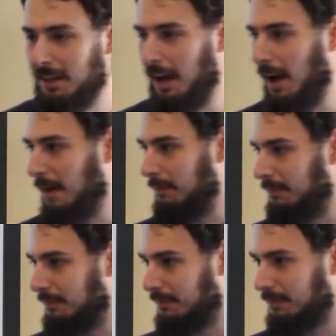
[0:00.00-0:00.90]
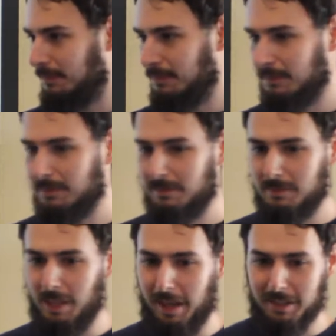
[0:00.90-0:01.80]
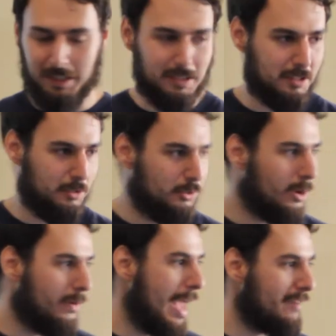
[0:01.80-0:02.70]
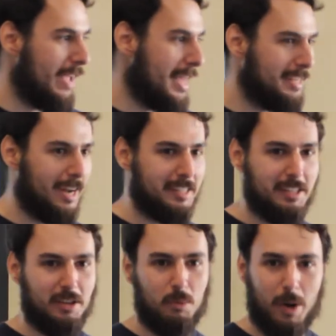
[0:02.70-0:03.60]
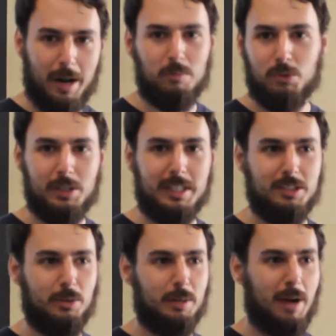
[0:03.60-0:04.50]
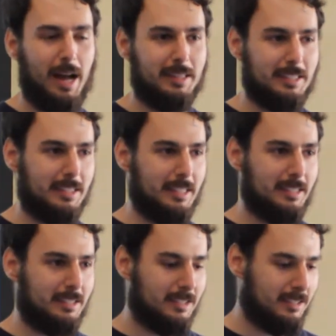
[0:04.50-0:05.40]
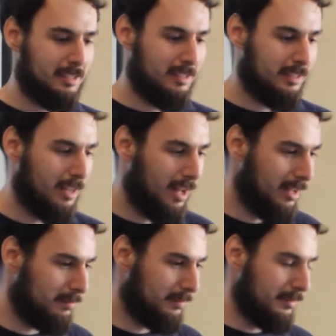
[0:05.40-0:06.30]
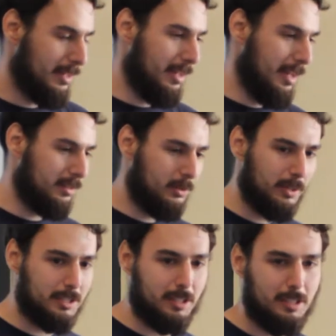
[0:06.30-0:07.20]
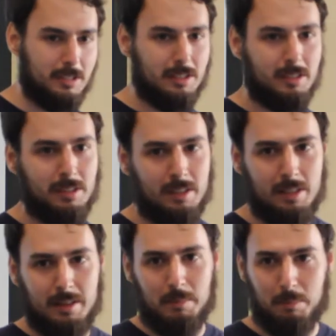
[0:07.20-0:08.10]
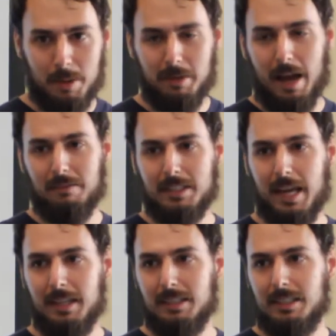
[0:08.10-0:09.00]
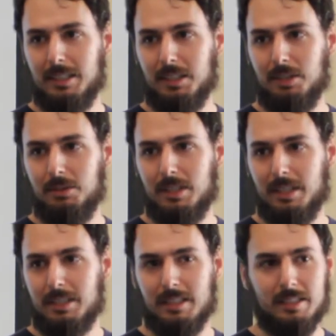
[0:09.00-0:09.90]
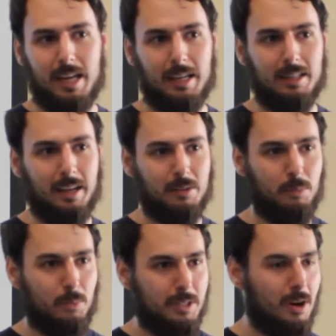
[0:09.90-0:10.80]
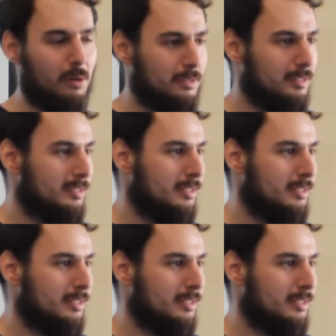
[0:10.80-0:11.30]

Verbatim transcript: um, like you don't have any idea what I'm really doing behind the scenes. Um, and Christians maybe have a tendency to use this to say like we don't